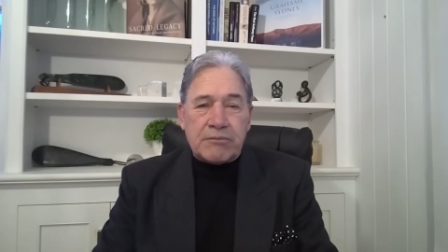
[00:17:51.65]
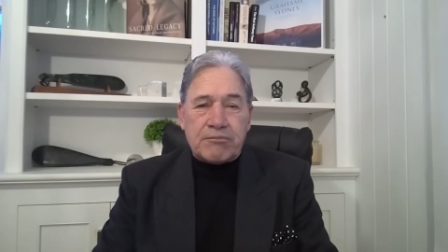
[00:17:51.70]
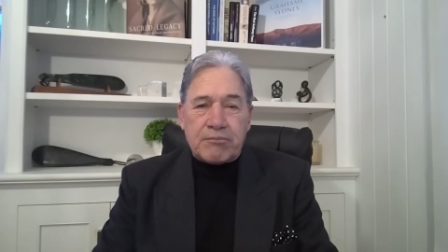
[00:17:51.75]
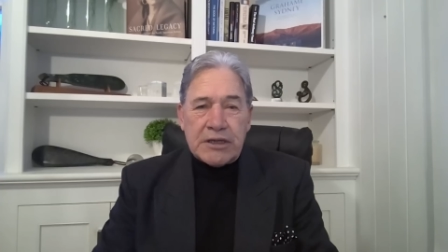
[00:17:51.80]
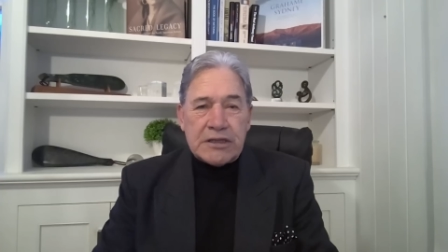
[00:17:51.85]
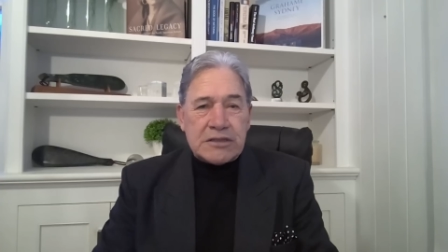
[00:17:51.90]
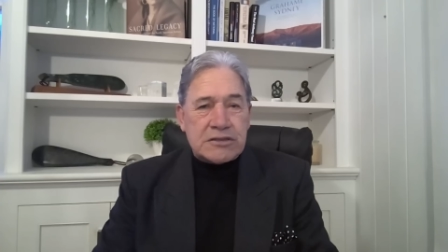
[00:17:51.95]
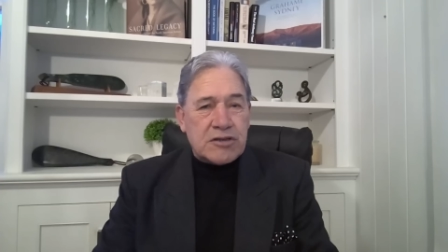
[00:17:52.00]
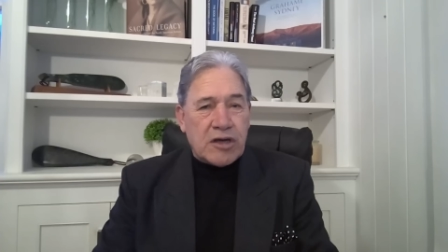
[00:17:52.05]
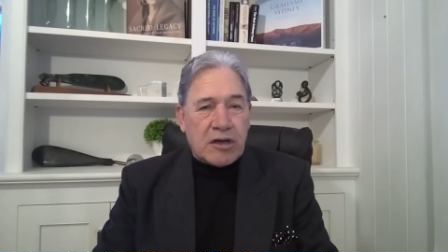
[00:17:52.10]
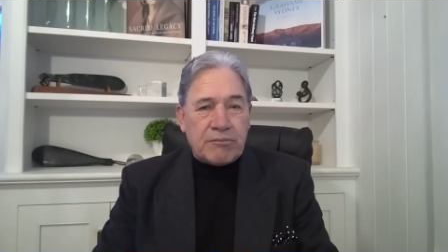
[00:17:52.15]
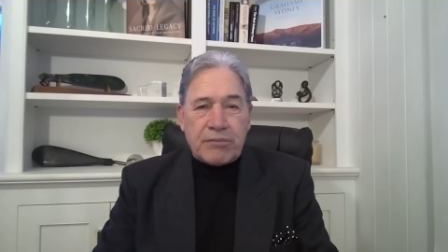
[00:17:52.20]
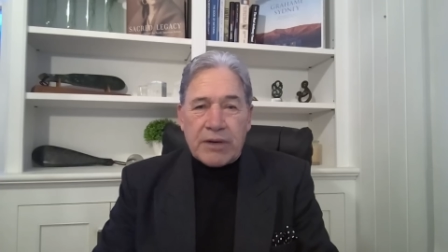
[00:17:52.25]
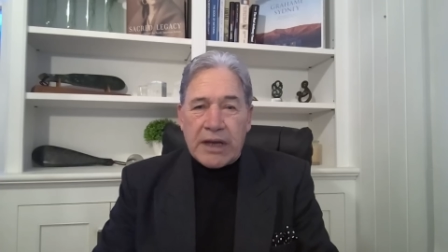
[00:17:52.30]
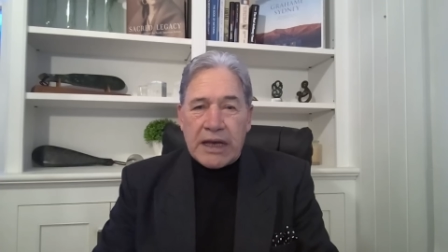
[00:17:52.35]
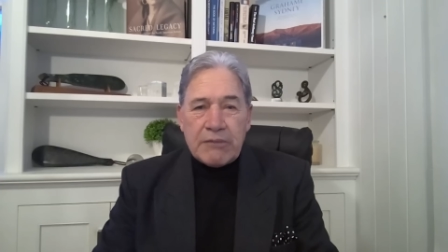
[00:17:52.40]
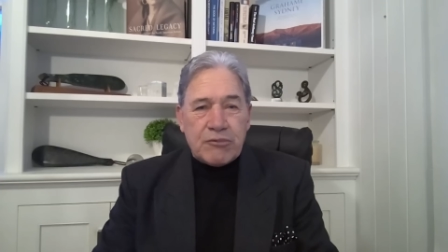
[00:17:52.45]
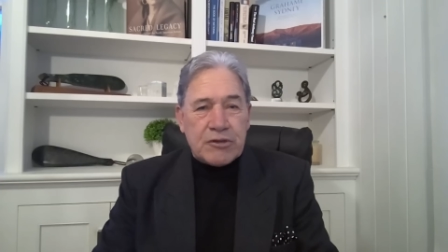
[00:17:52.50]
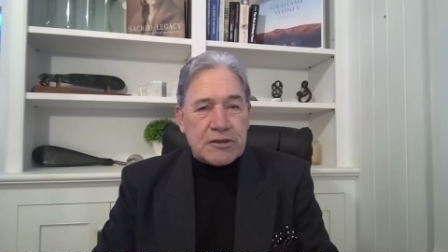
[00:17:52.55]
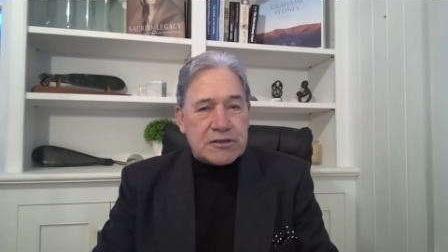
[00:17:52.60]
And please
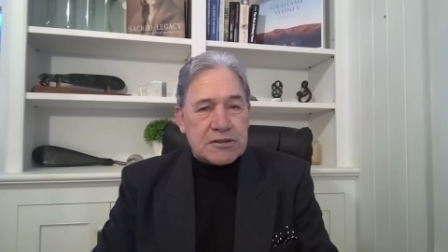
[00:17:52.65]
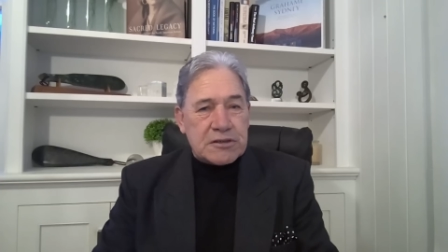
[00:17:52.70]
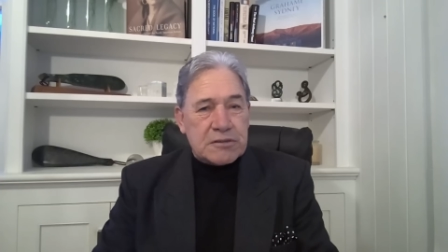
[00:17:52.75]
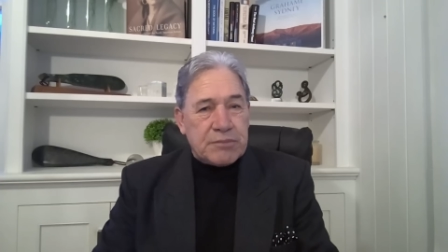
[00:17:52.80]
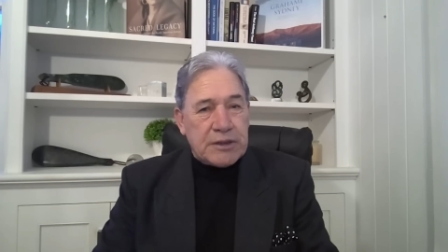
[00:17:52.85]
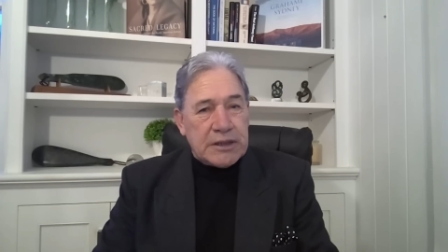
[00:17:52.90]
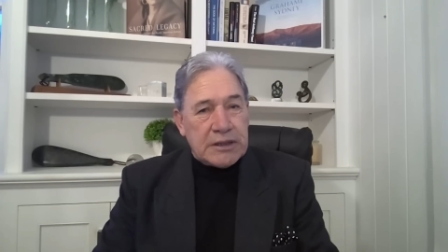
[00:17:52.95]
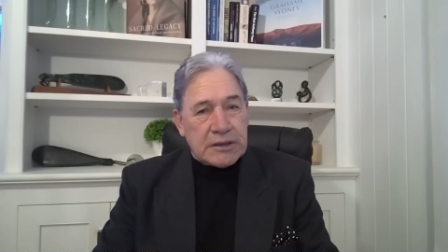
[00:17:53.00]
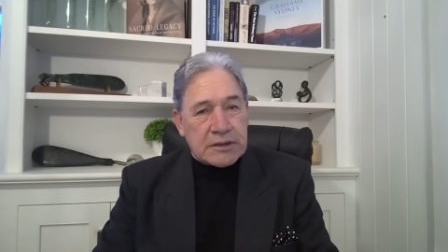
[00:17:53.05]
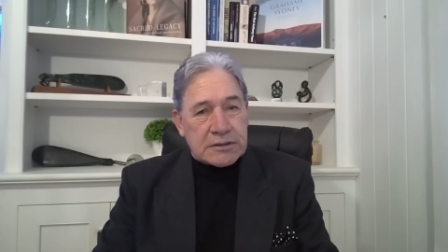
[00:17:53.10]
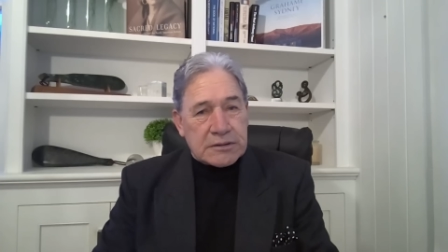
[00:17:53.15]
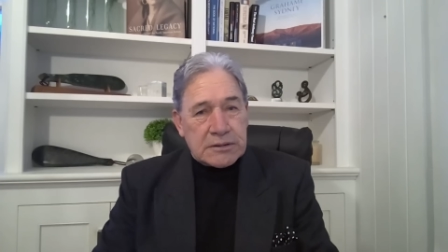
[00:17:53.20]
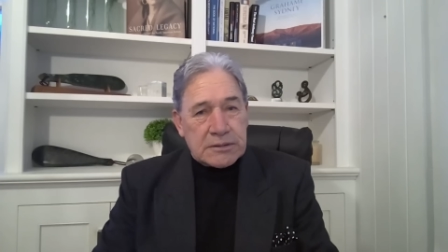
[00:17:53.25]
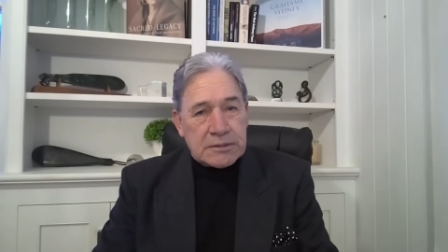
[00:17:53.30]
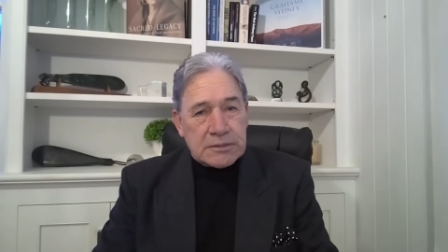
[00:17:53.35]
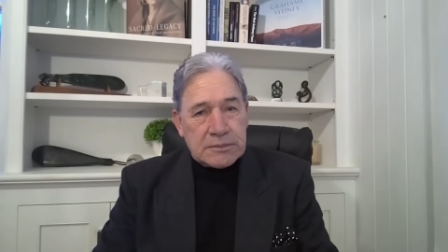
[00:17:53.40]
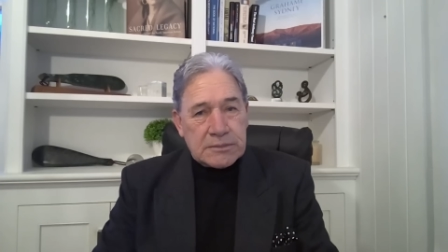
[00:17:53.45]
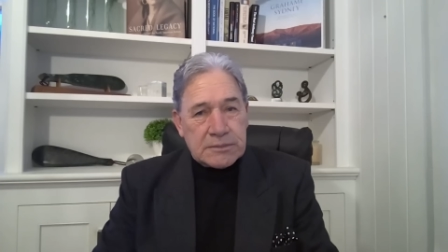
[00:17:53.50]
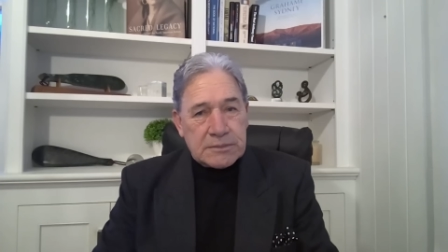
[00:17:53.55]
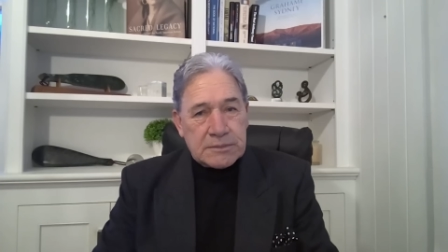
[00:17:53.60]
don't blame Winston Peters.